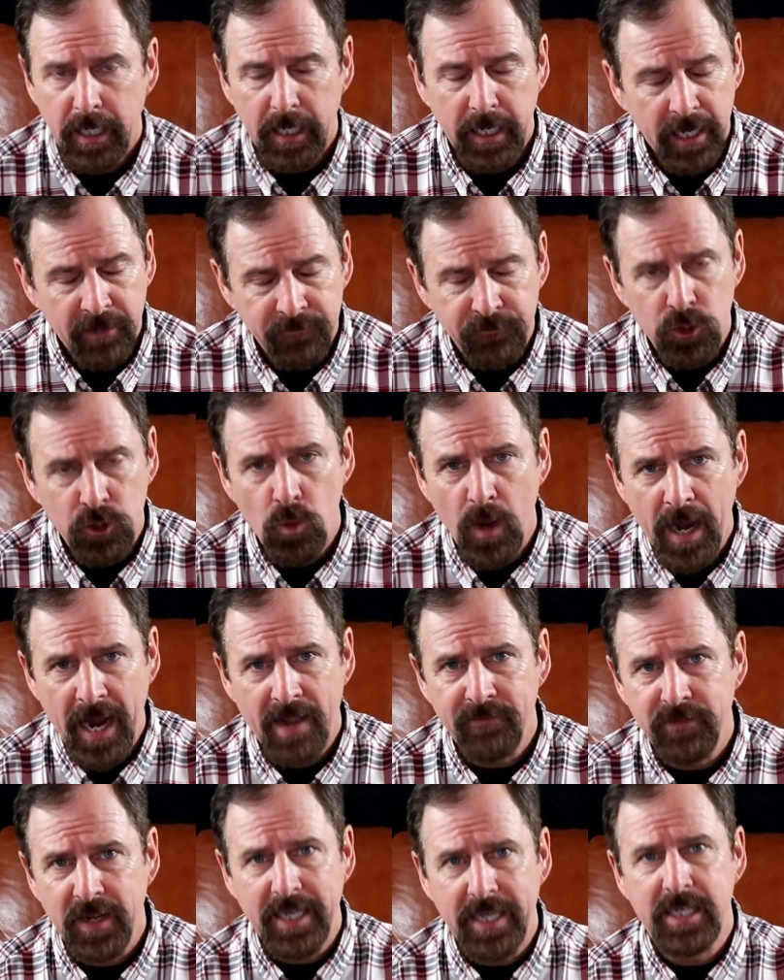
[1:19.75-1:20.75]
if you
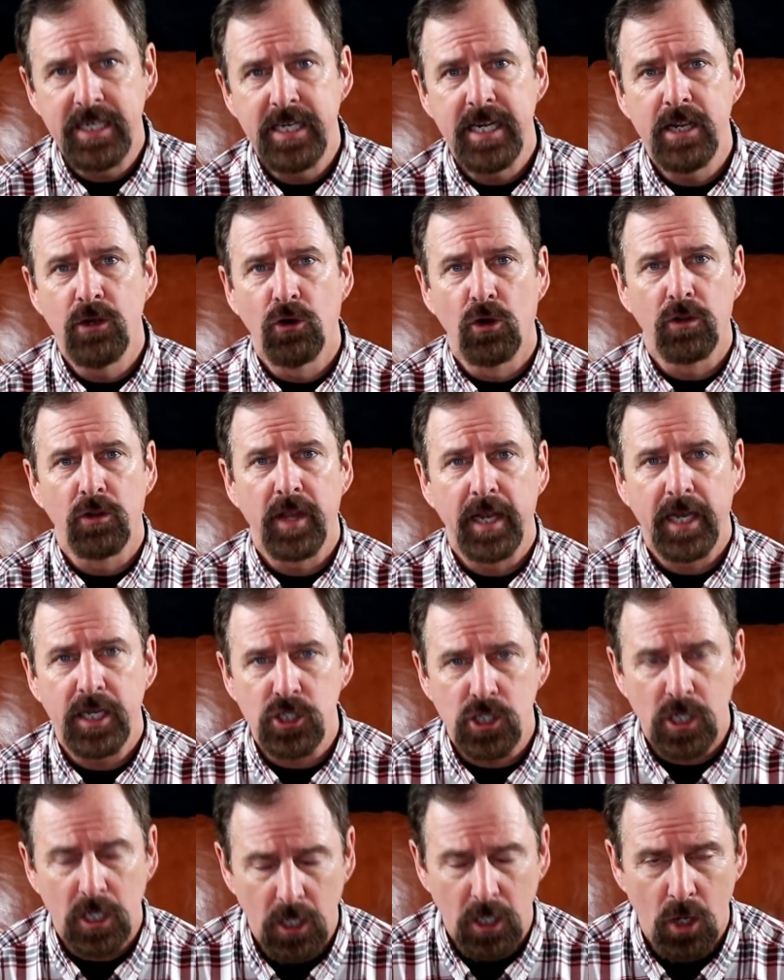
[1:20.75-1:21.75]
have a dealer that
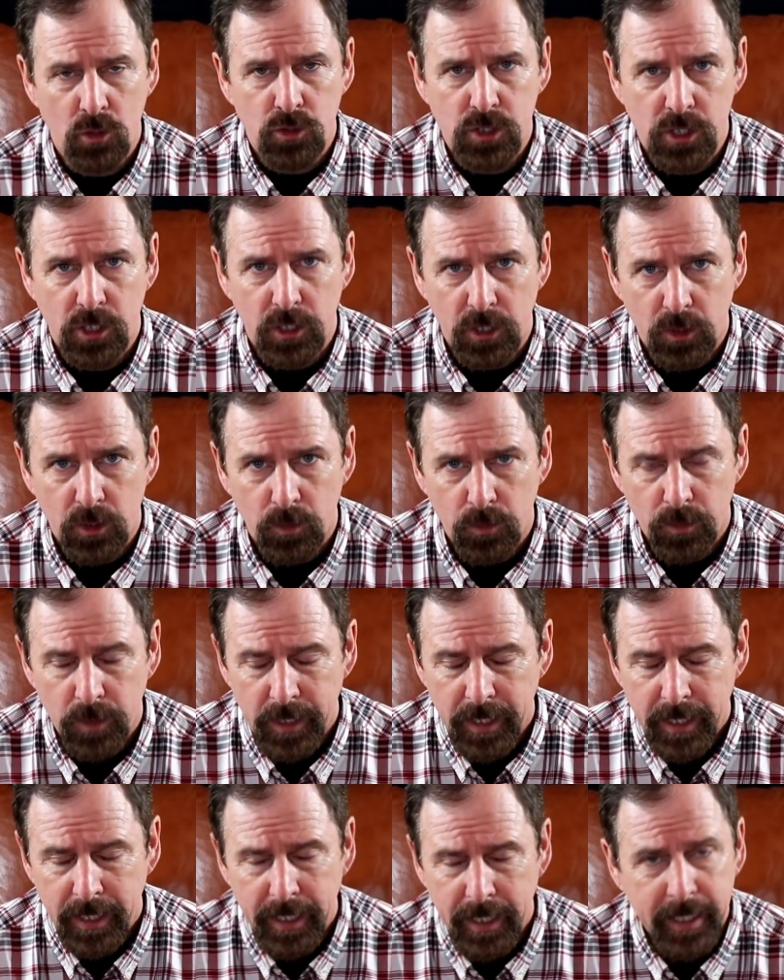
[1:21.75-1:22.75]
is close to you,
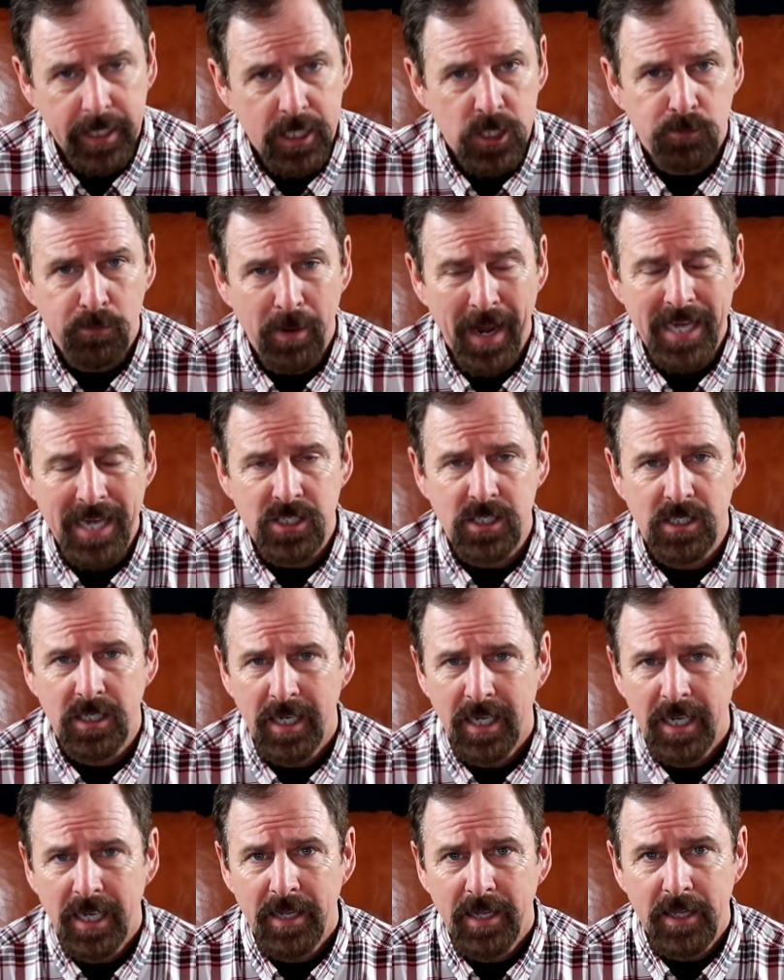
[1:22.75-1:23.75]
it is
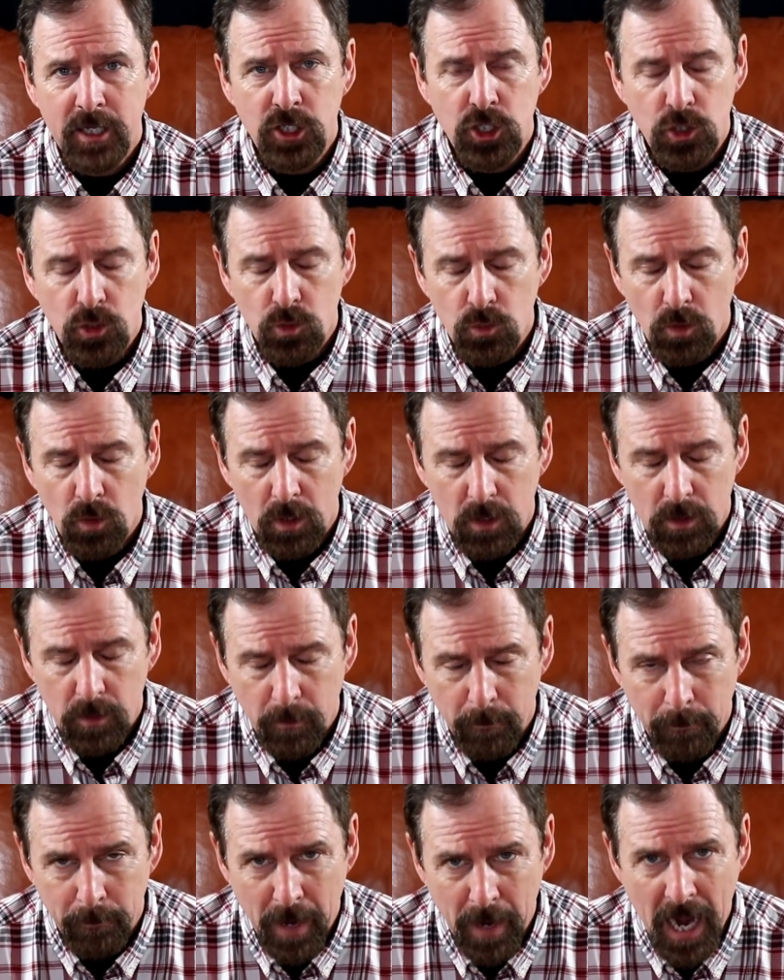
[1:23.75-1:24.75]
best that you
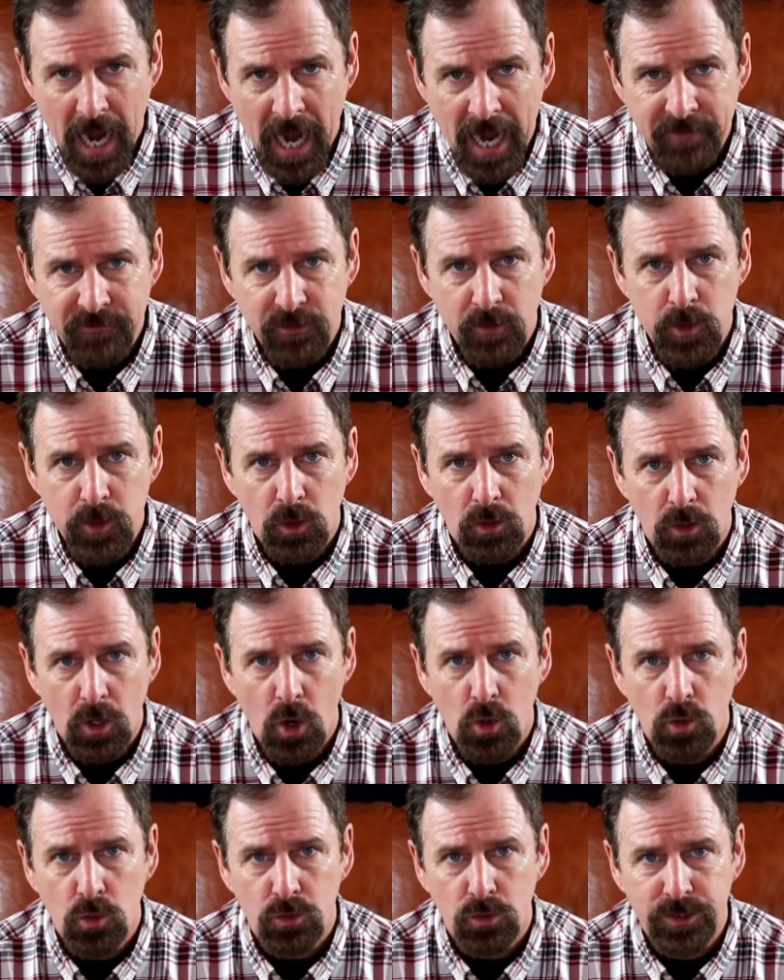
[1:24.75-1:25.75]
buy from your
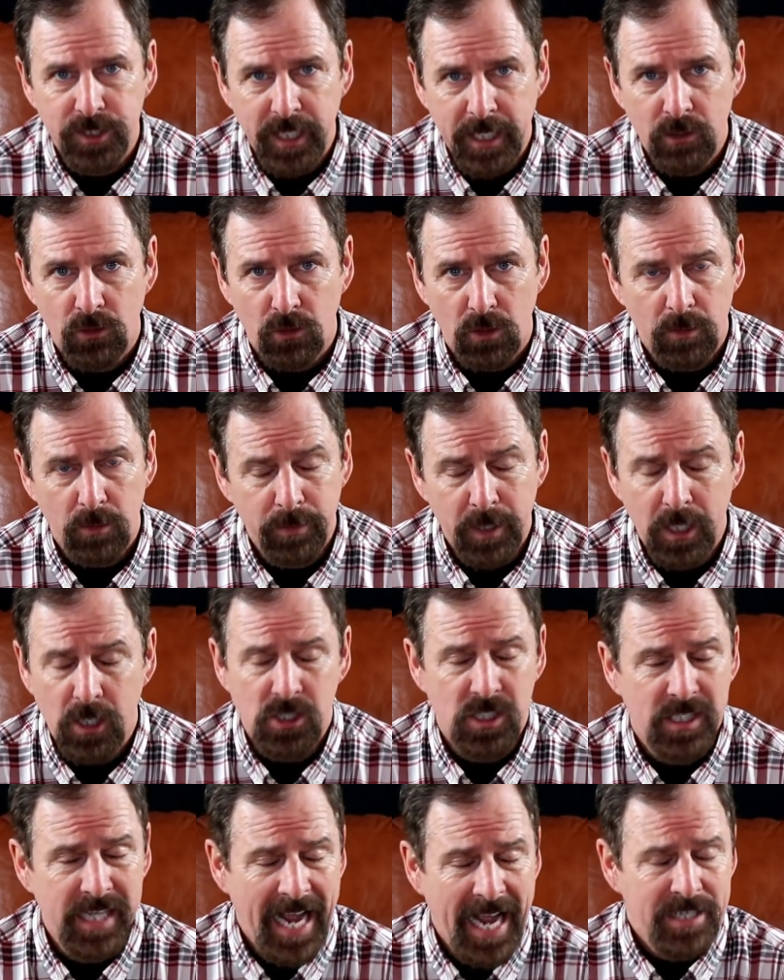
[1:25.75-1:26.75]
local dealer,
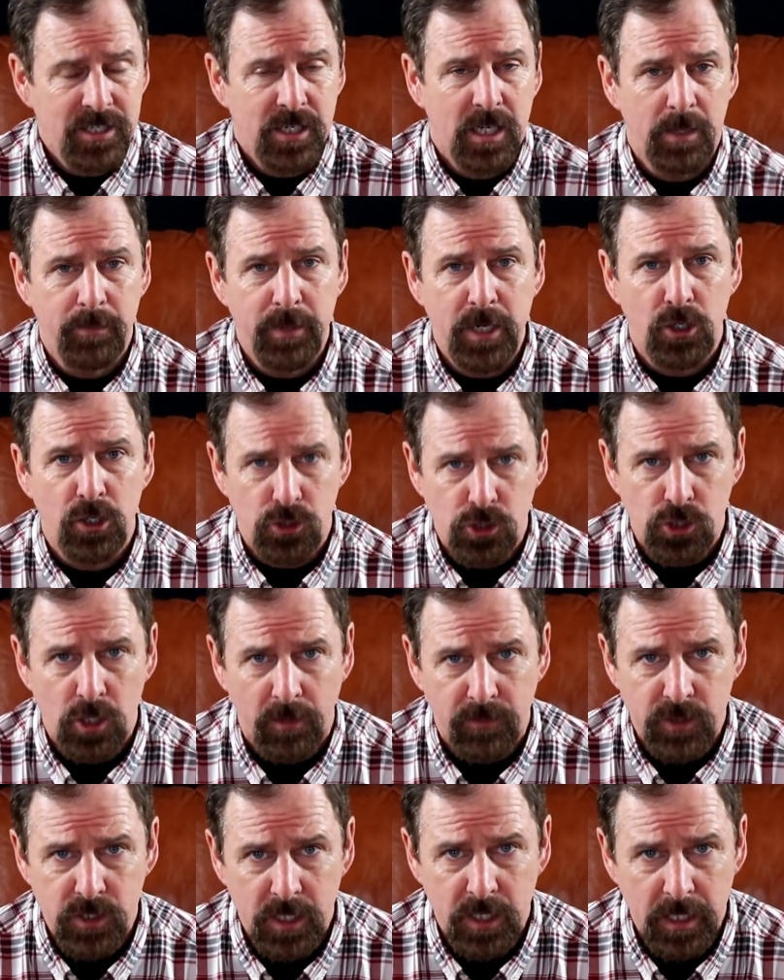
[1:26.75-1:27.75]
because that's going to be your
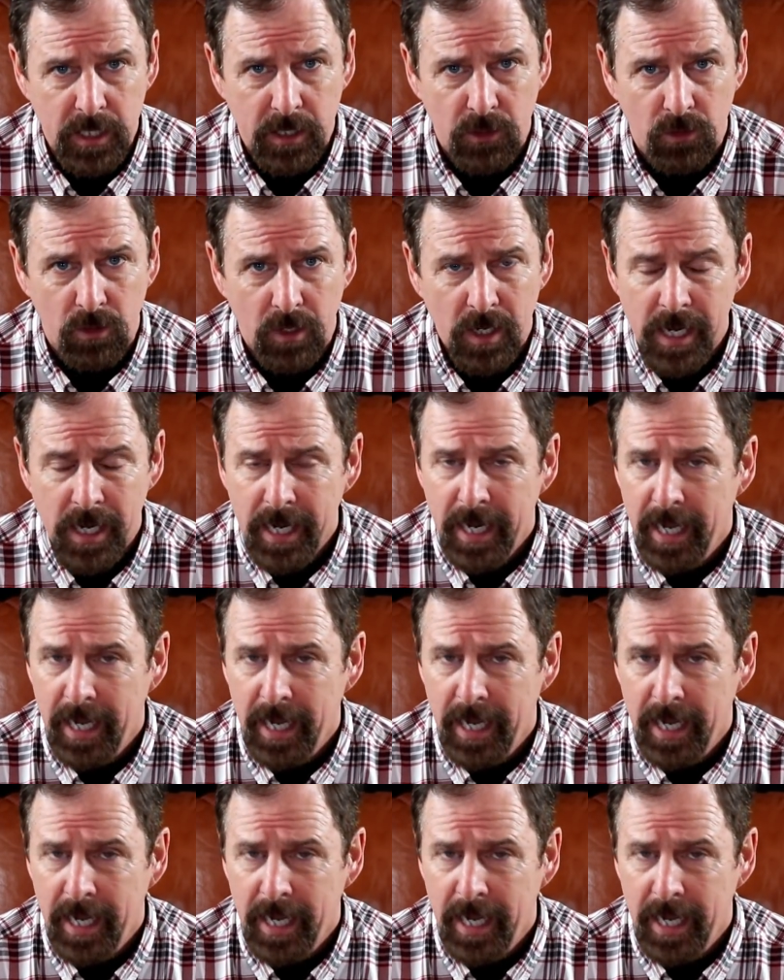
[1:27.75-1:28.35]
servicing dealer.